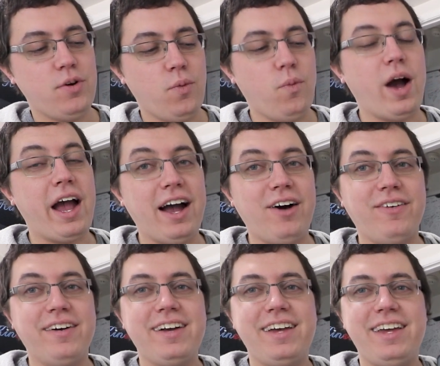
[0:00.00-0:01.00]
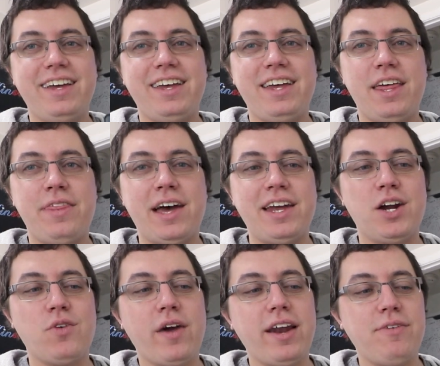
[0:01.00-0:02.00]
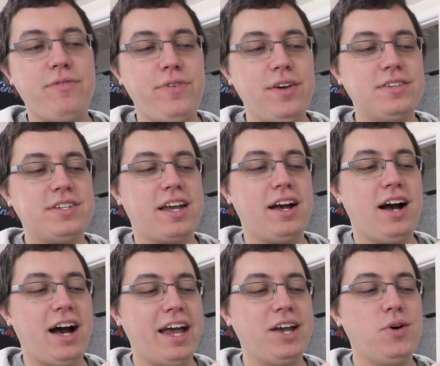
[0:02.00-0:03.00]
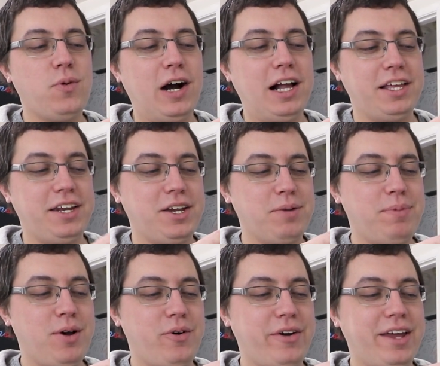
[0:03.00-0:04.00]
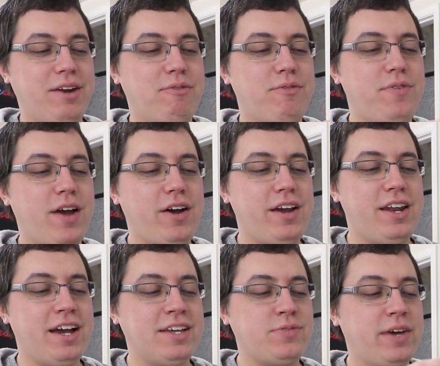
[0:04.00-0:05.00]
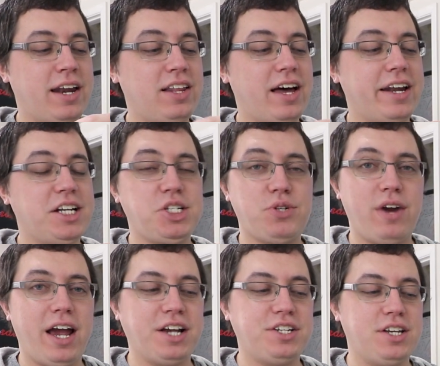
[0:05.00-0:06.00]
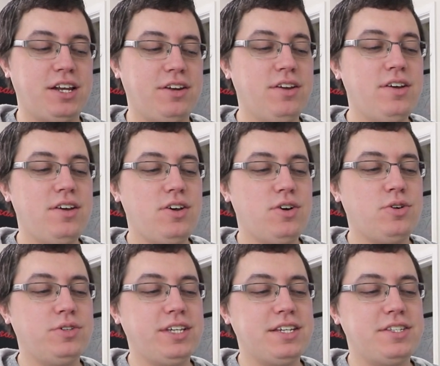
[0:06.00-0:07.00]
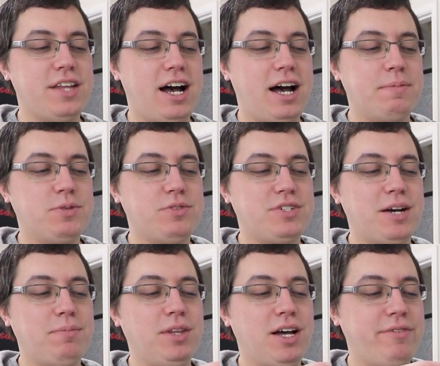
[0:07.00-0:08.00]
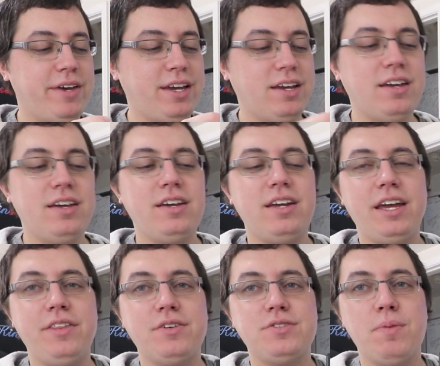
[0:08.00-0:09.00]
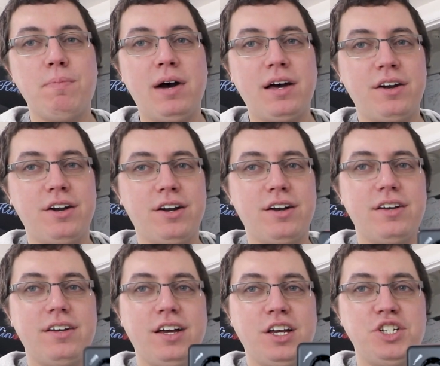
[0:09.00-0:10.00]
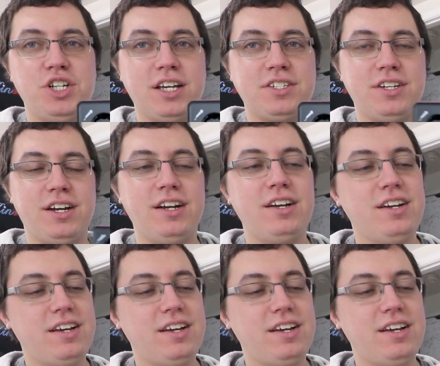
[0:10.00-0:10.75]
Wow. That already feels like a high quality component. Very nice. We got a lot of traction on these knobs, which I'm loving. And there's the monitor adjuster